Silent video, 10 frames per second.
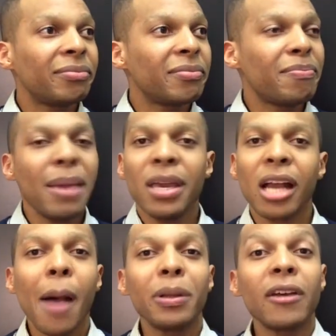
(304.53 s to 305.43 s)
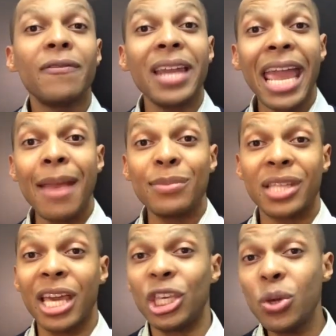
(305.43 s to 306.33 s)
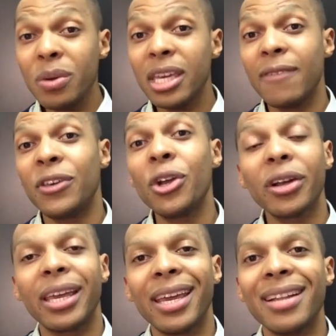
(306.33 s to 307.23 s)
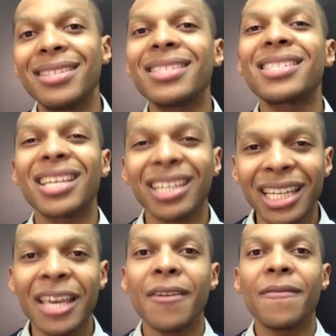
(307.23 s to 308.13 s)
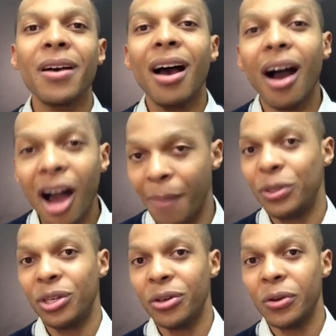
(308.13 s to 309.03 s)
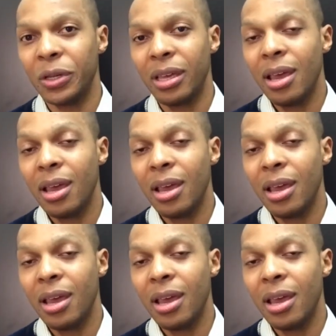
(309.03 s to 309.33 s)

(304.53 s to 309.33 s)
maybe a couple of names that you give your kids to live up to.